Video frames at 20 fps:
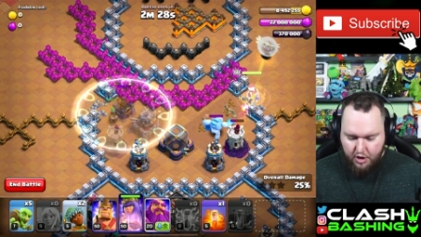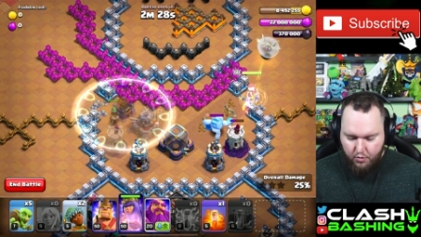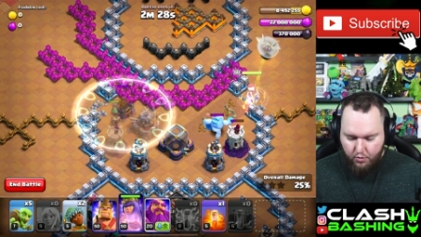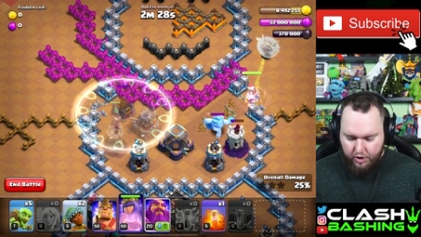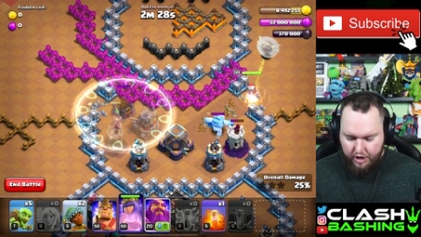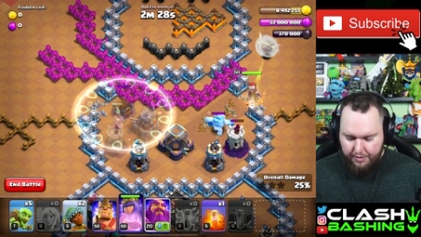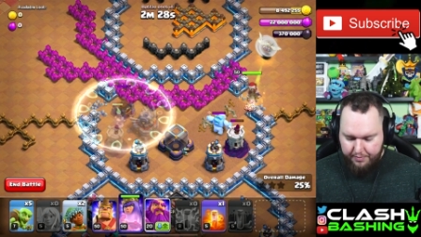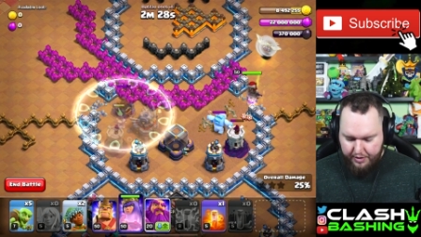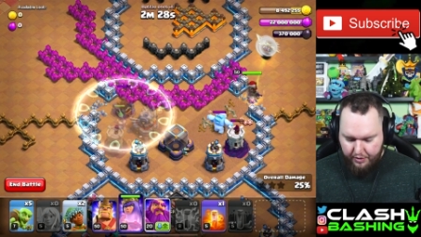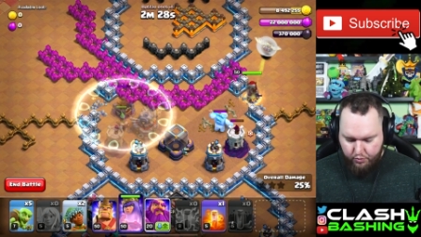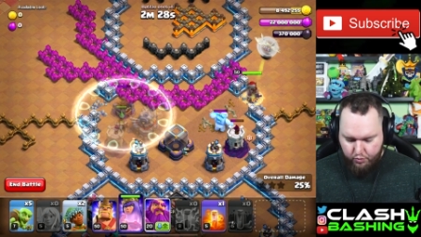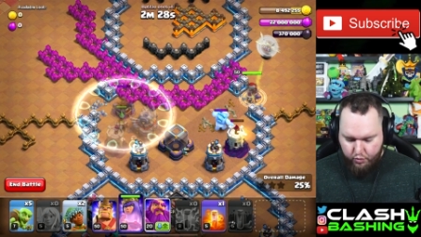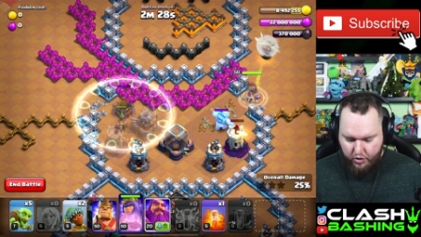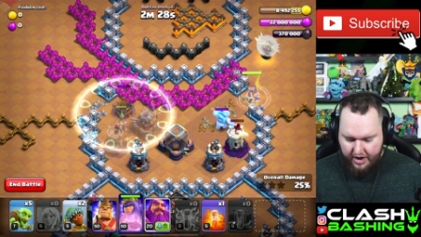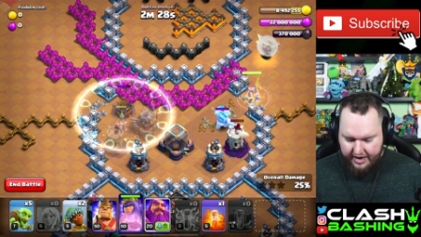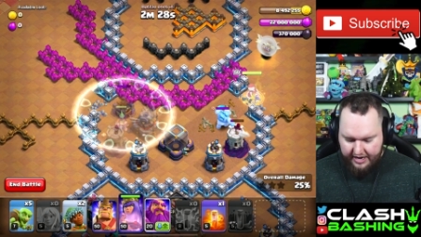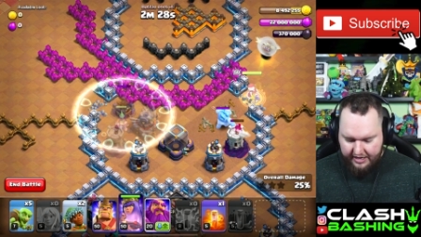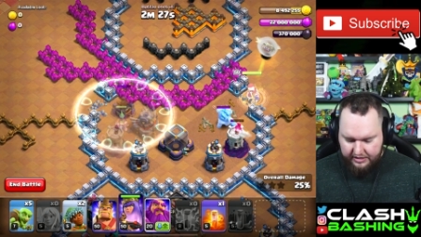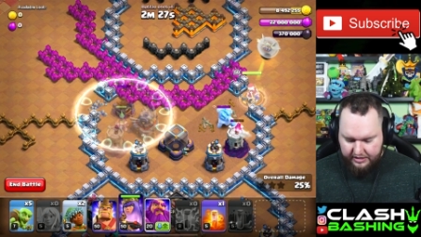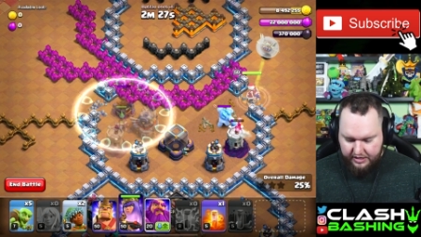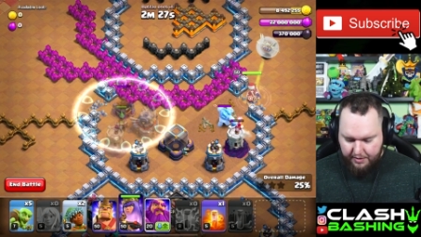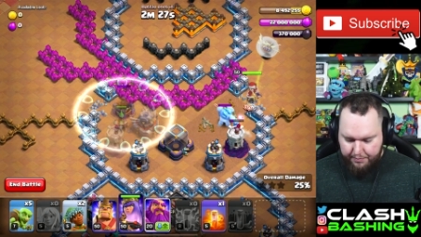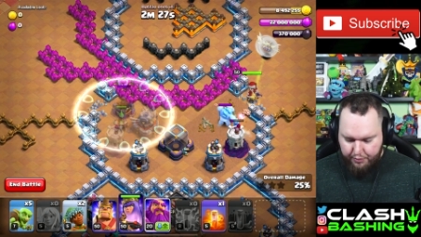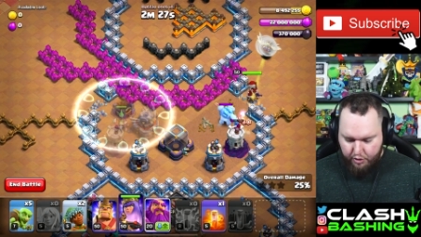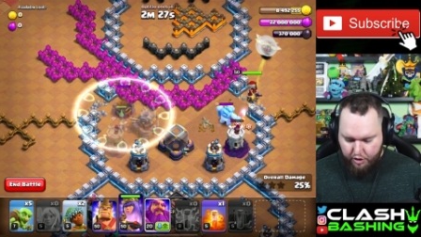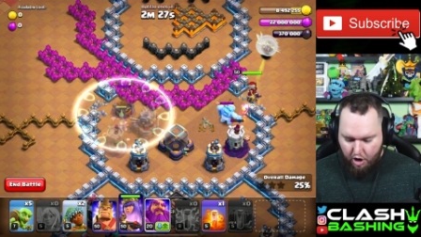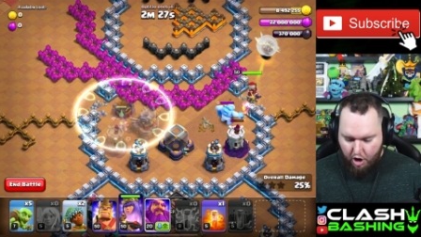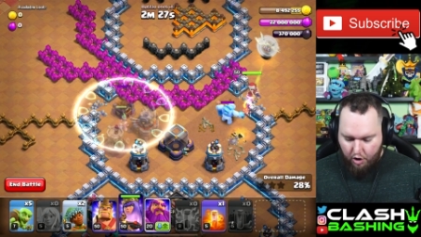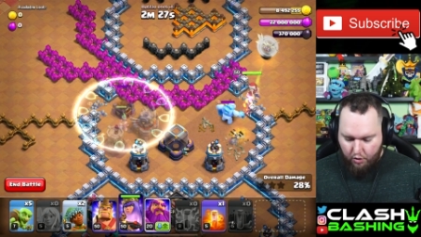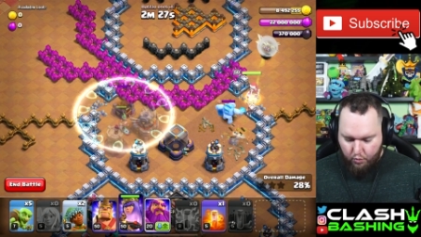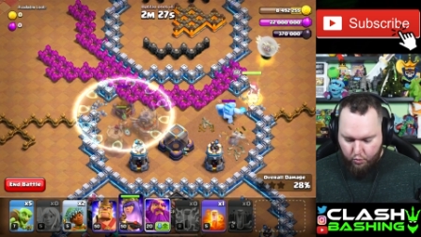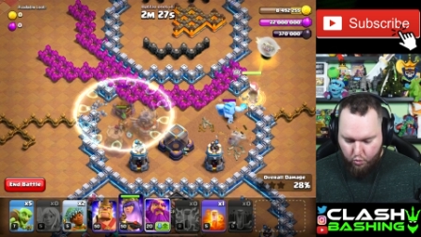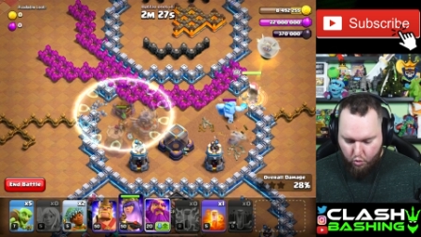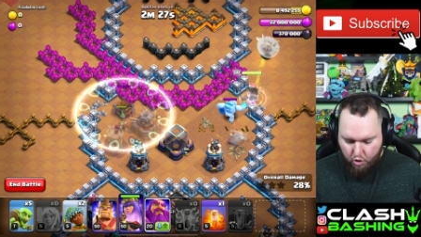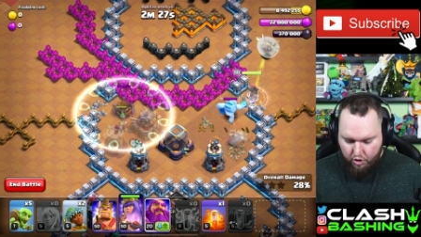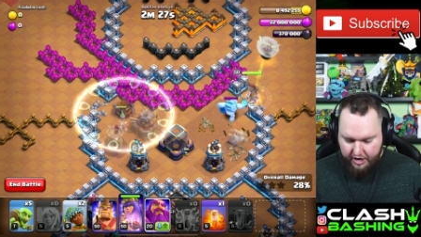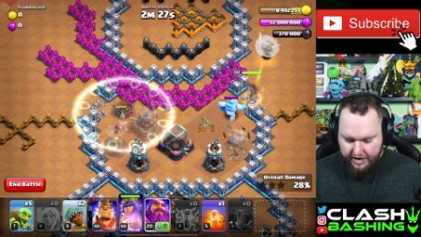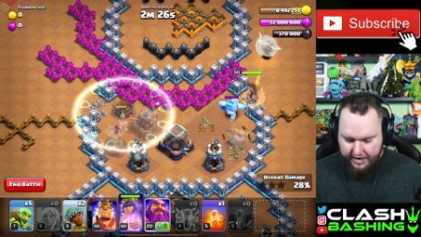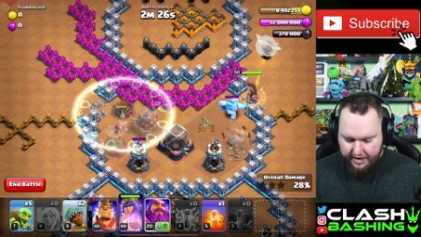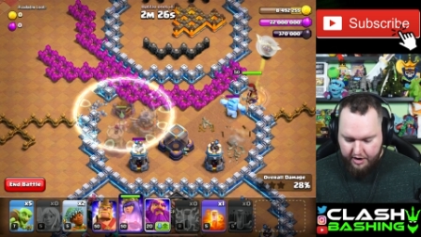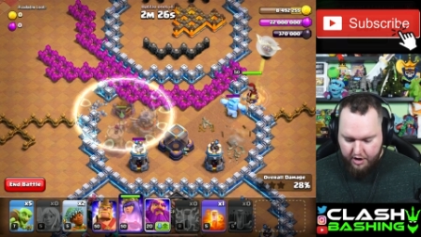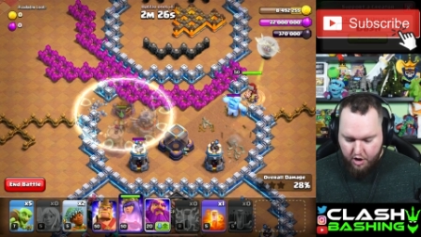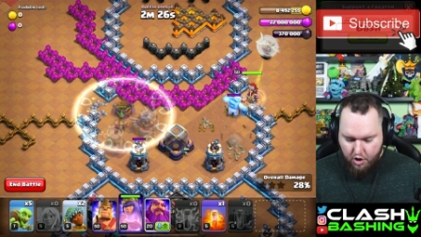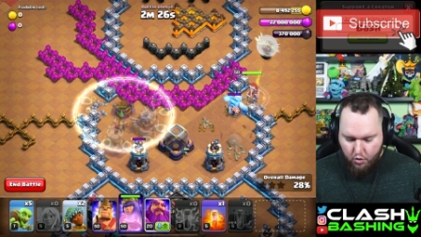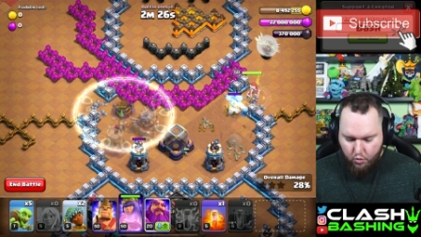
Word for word: we're going to be ready to put our warden